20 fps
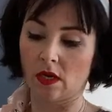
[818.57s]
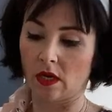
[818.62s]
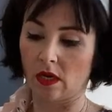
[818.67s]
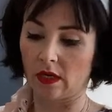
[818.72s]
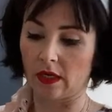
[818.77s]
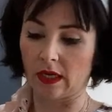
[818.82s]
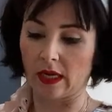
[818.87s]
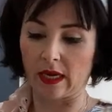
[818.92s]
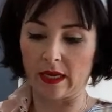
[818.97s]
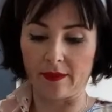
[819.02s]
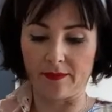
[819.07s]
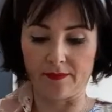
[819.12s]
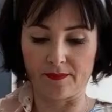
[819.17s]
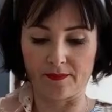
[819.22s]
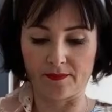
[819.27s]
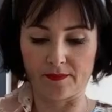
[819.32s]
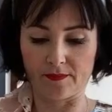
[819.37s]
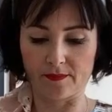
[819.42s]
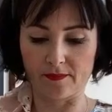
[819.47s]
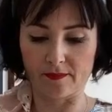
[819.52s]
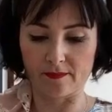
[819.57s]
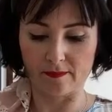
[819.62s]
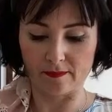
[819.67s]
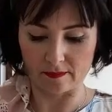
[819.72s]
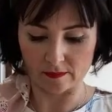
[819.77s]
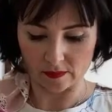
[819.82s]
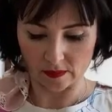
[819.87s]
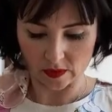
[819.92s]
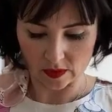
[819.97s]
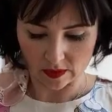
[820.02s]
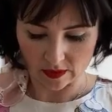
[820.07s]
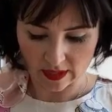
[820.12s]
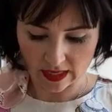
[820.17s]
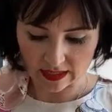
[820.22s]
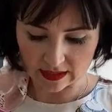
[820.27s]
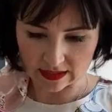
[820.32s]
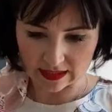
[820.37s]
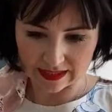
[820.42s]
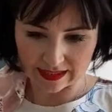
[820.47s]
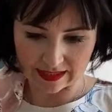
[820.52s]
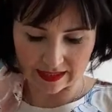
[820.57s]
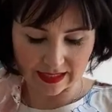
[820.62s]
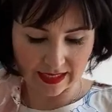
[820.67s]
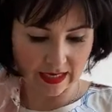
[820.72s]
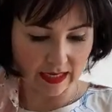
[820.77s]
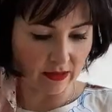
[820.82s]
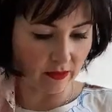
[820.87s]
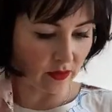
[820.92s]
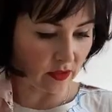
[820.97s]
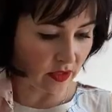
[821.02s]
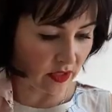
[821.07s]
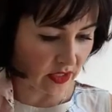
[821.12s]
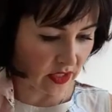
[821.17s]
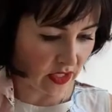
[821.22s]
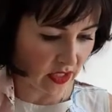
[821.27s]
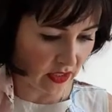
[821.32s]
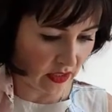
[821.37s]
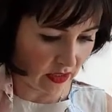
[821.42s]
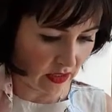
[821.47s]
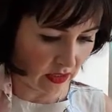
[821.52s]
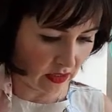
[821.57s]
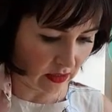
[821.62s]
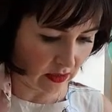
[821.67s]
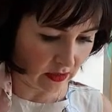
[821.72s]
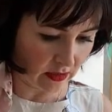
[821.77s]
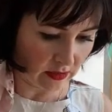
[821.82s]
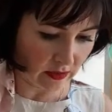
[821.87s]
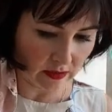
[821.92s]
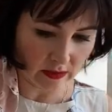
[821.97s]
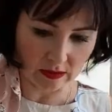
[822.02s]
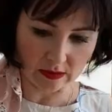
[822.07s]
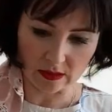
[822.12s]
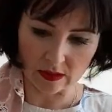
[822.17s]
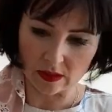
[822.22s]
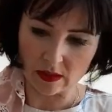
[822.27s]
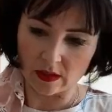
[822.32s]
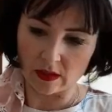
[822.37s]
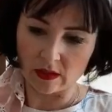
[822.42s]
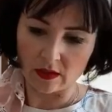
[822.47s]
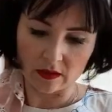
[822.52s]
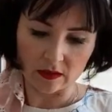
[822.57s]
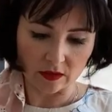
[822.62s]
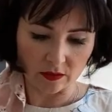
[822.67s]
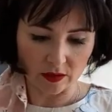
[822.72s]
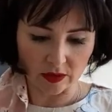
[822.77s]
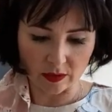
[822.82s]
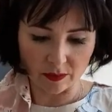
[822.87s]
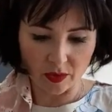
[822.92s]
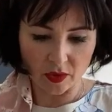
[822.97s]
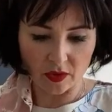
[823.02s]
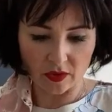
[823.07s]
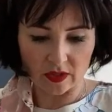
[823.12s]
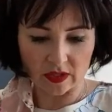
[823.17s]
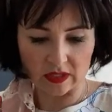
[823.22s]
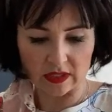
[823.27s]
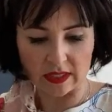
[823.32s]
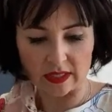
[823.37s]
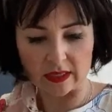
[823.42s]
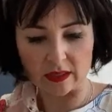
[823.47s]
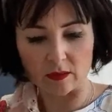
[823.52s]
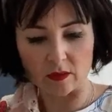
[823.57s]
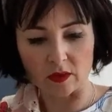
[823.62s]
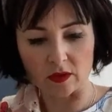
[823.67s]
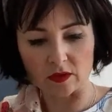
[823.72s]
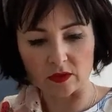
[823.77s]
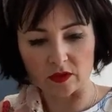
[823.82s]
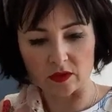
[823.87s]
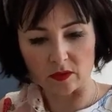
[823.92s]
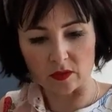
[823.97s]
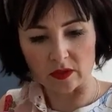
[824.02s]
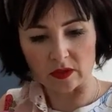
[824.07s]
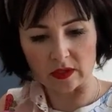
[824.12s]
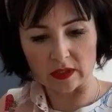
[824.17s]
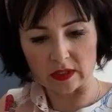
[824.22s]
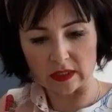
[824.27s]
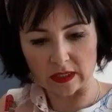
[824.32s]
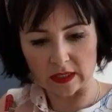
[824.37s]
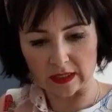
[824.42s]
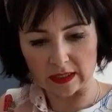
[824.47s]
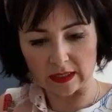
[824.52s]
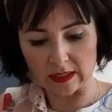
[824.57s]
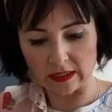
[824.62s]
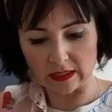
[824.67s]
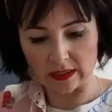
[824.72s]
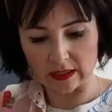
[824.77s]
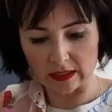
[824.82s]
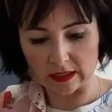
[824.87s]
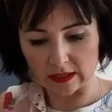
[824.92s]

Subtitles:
Okay. That is now done. So we're going to put this little one to one side.